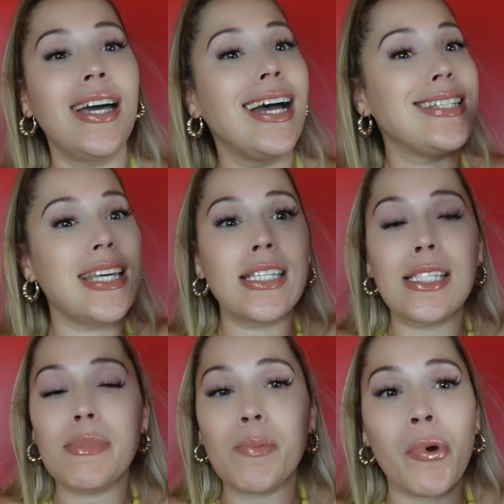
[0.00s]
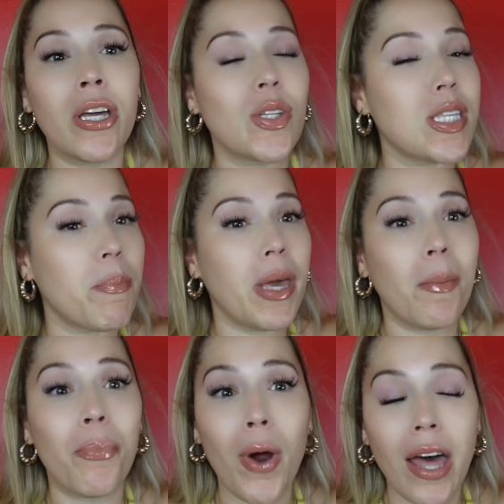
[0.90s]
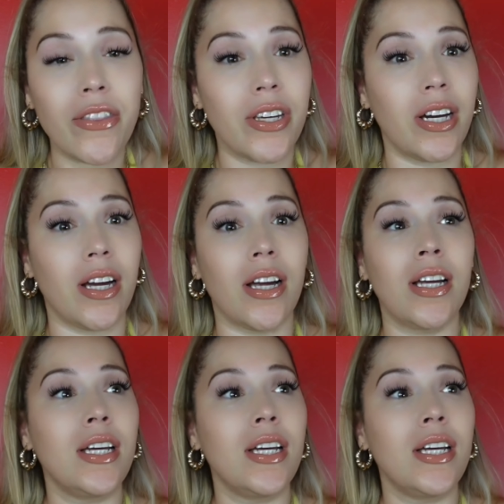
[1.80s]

did some sprinkles of Big Brother.